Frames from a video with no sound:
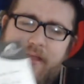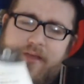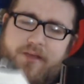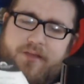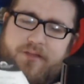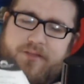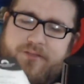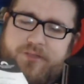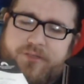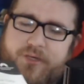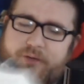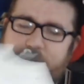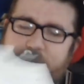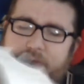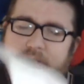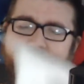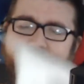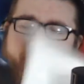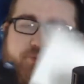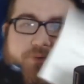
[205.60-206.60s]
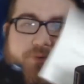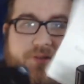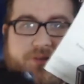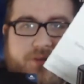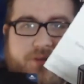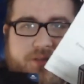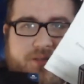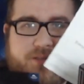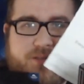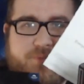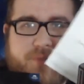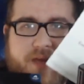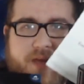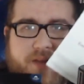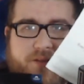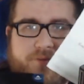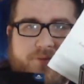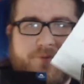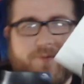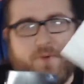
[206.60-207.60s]
So it comes with this
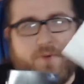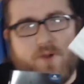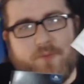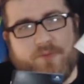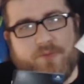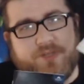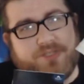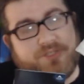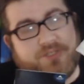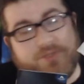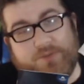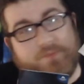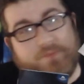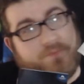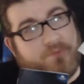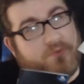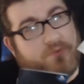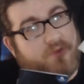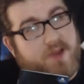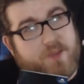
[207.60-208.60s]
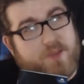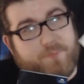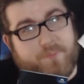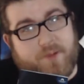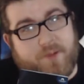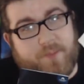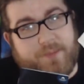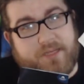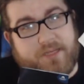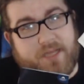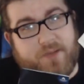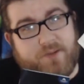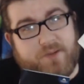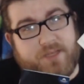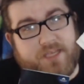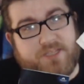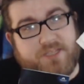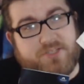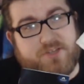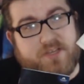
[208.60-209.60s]
mail-in form, which you try it probably
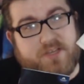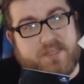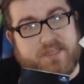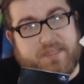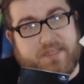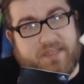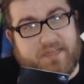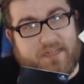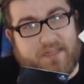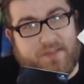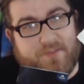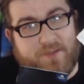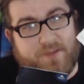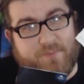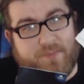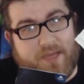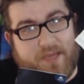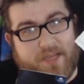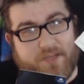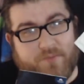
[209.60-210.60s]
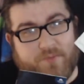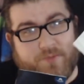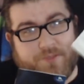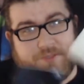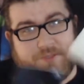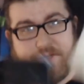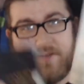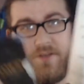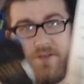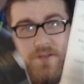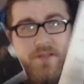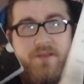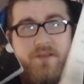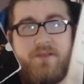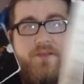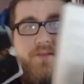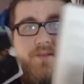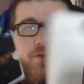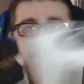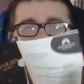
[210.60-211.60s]
nowadays, you're not going to get anything back in return.
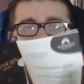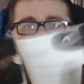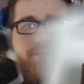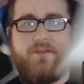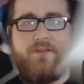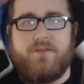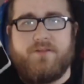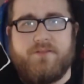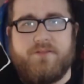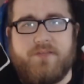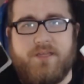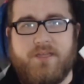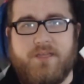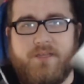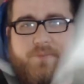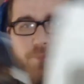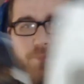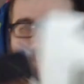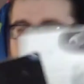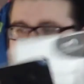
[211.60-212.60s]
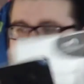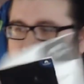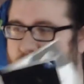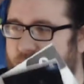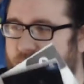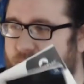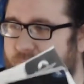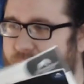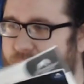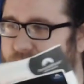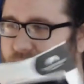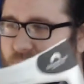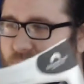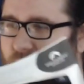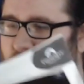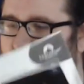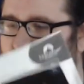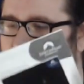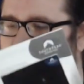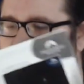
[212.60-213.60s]
A hint book,
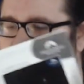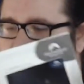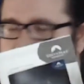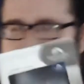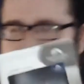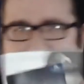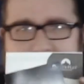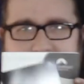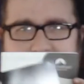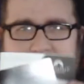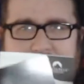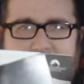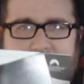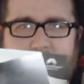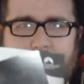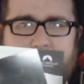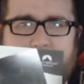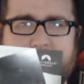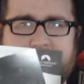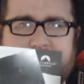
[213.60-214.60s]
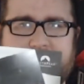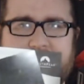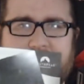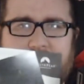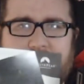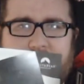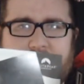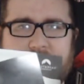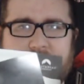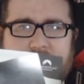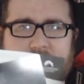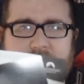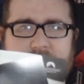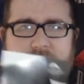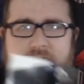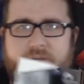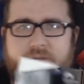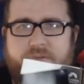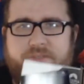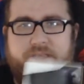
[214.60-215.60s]
which you can crack open the seal if you so
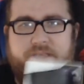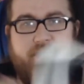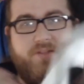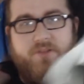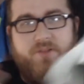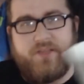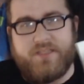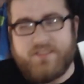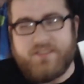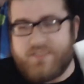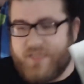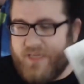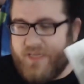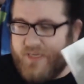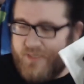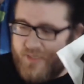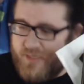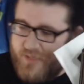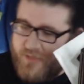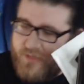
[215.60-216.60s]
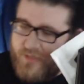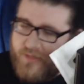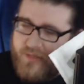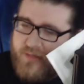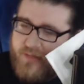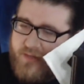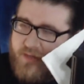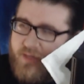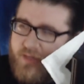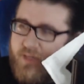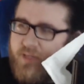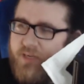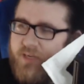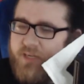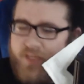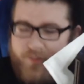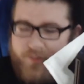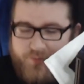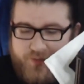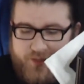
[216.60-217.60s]
choose, and look inside. And it
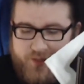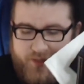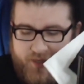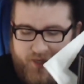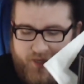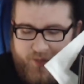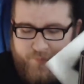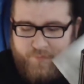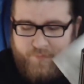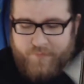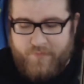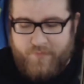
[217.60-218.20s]
comes with the game